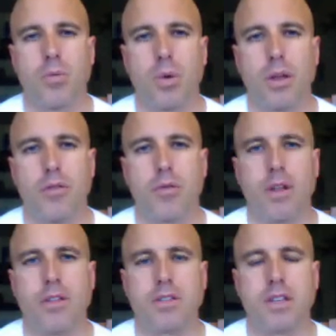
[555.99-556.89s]
We've
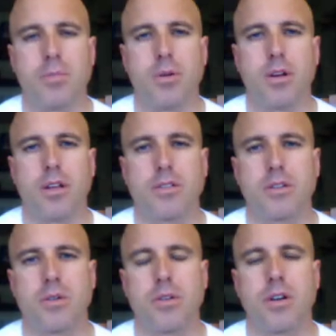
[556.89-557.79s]
written this ebook,
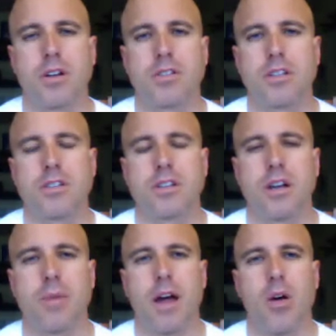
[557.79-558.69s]
so you're going to see us
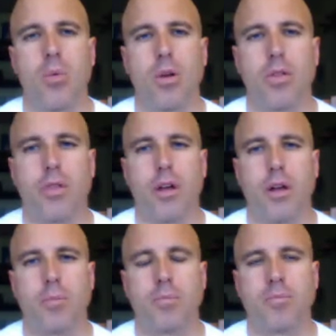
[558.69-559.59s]
come out with,
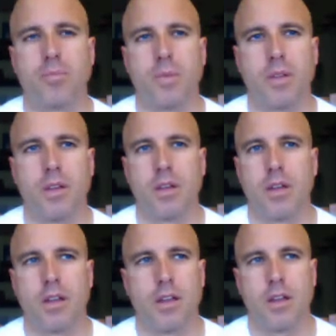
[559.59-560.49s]
I
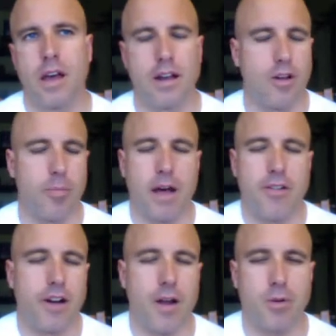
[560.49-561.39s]
don't know,
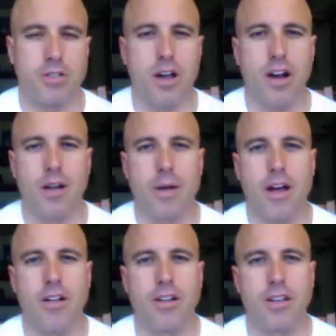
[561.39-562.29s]
Patrick and I were talking
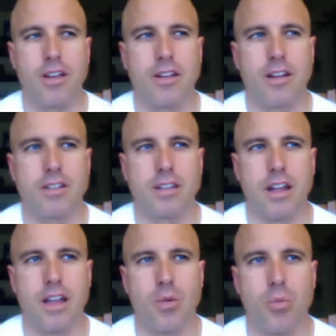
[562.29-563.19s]
about it
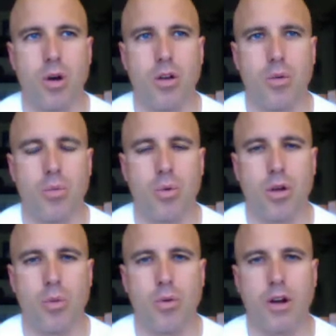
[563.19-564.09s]
today, what
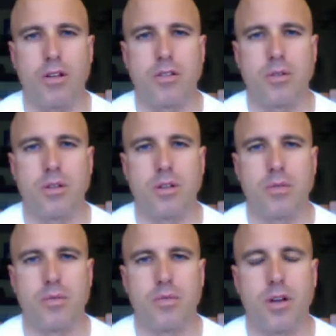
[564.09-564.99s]
we were going to do to
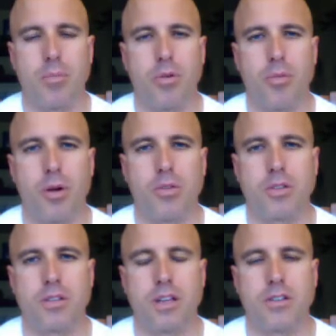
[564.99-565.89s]
promo
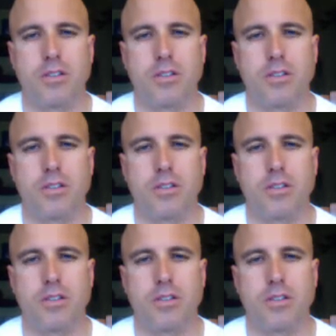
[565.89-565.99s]
this thing.